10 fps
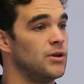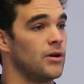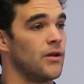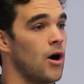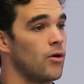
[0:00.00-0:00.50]

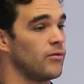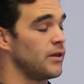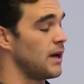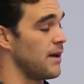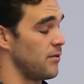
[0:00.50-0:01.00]
the whole
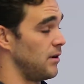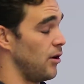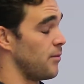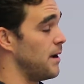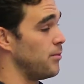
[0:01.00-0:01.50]
thing, a
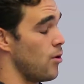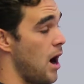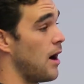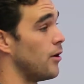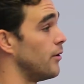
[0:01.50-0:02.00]
lot of people
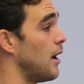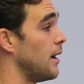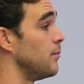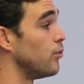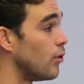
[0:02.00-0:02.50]
are on
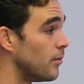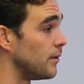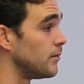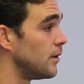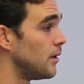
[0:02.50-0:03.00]

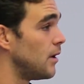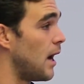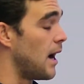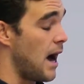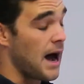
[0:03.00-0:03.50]

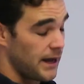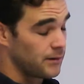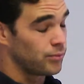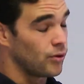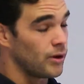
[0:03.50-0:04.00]
are
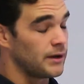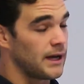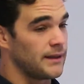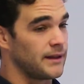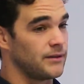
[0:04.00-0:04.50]
unemployed,
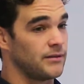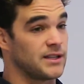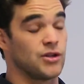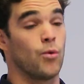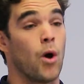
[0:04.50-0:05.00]
and then
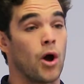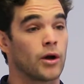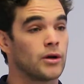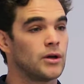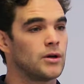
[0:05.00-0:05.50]
there's no
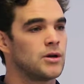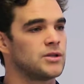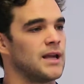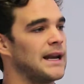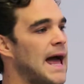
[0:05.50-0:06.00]
work.
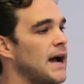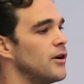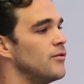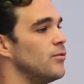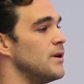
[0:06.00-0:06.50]
So that lack
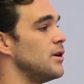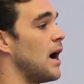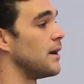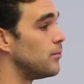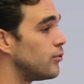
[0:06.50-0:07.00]
of, when you're
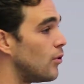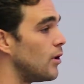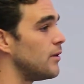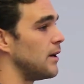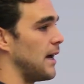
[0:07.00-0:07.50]

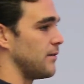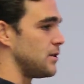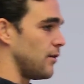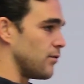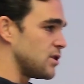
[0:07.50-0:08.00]
unemployed, the lack of
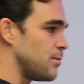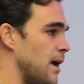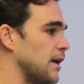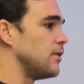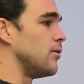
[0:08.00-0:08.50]

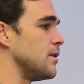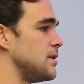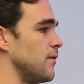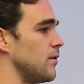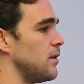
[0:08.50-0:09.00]
self-respect and all
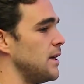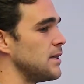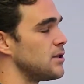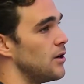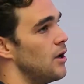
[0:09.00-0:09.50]
these different
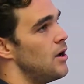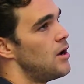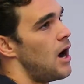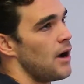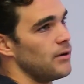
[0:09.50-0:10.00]
things. So
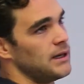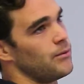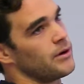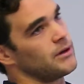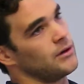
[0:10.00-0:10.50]
I really
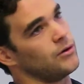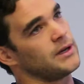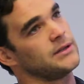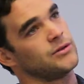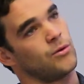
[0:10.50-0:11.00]
wanted to
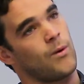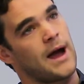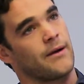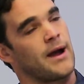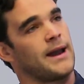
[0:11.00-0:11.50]
look into a
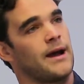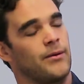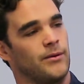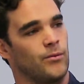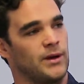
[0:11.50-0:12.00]
way around
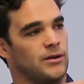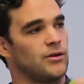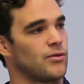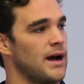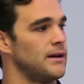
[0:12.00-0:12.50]
how we
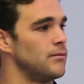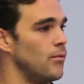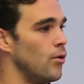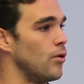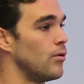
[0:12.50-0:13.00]
could create
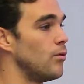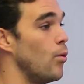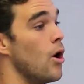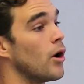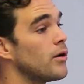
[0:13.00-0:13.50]
more
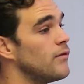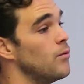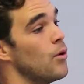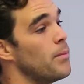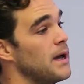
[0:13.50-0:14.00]
work
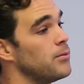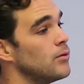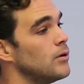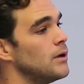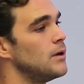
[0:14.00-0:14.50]
for more
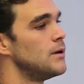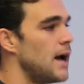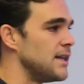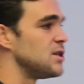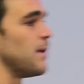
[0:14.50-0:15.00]
people. And